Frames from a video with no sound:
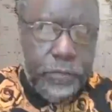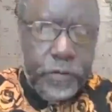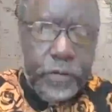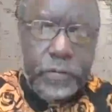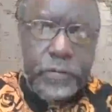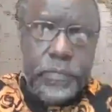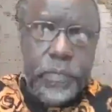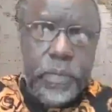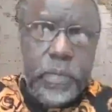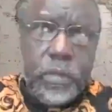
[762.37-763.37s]
effort.
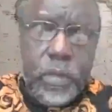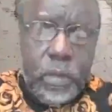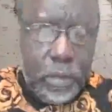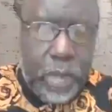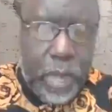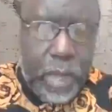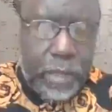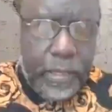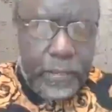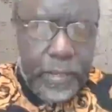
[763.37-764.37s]

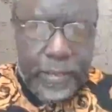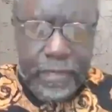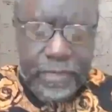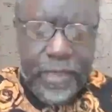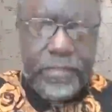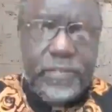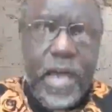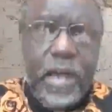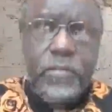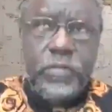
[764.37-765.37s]
The other things
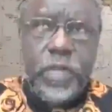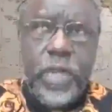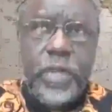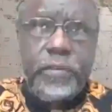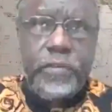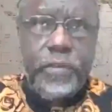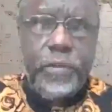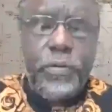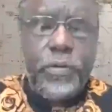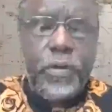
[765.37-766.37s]
I would say to
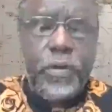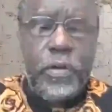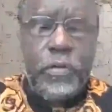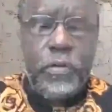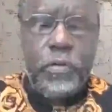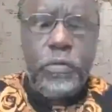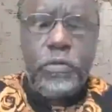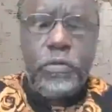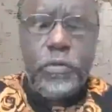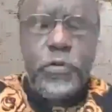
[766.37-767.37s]
you,
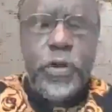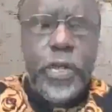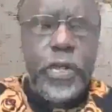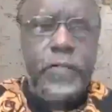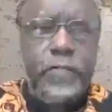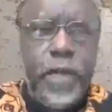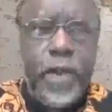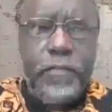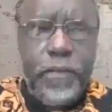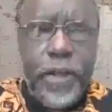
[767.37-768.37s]
you should read
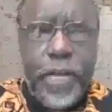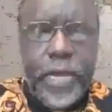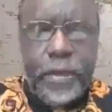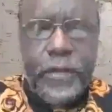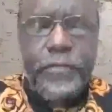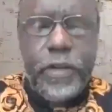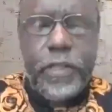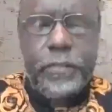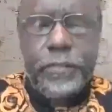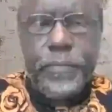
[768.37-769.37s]
very, very
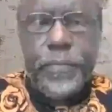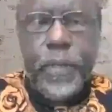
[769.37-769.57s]
carefully